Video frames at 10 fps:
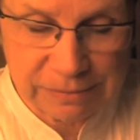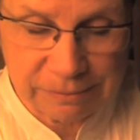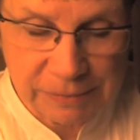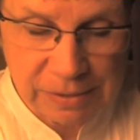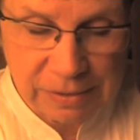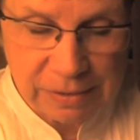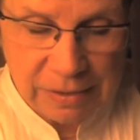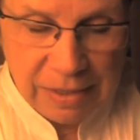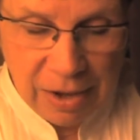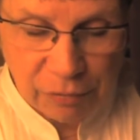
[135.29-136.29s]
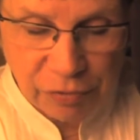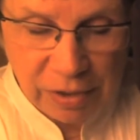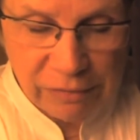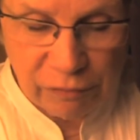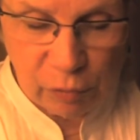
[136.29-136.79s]
And I'm pleased that the
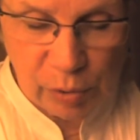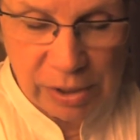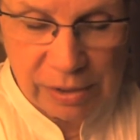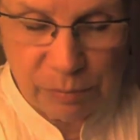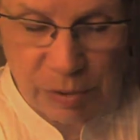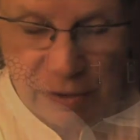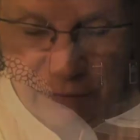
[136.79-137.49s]
Tape Ministry